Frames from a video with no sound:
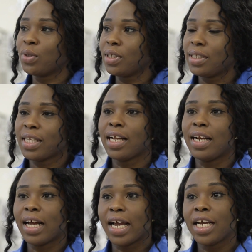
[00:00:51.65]
to
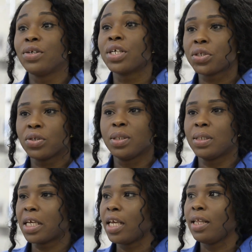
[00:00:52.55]
understand that education is
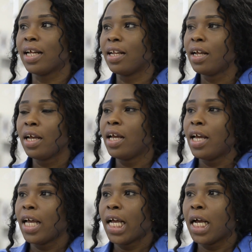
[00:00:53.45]
the key, that
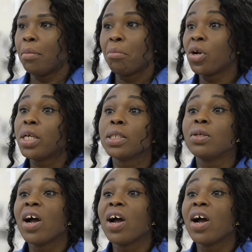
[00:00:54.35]
money is